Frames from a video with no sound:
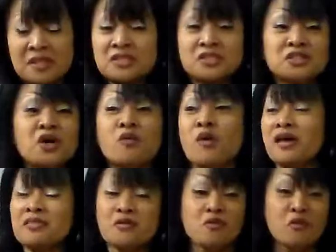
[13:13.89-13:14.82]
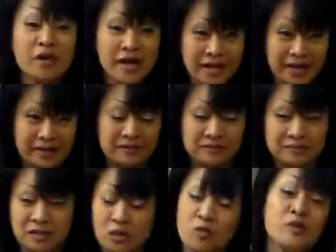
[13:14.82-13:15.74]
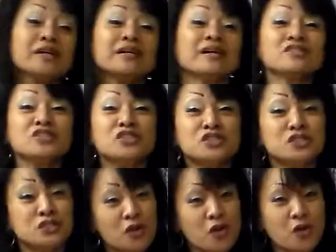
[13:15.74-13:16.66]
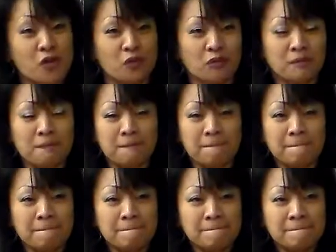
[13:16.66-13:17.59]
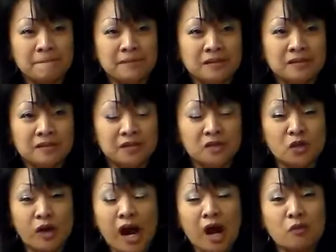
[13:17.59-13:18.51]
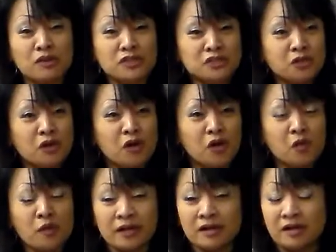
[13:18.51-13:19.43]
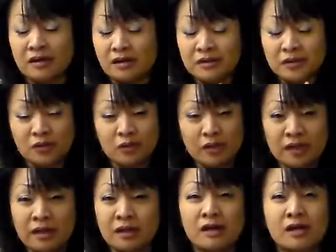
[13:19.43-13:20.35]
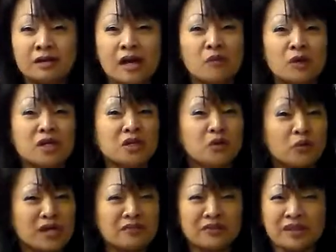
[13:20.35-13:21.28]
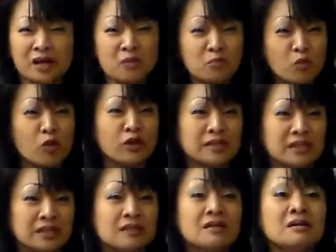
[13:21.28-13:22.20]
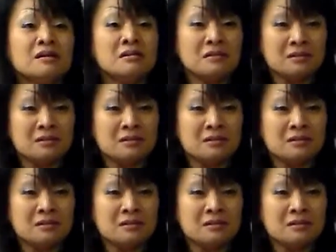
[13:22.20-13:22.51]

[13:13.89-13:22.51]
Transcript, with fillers: There's no other way that we can show, you know, our sorrow yes. and our, you know, and, you, and our grief and our mourning,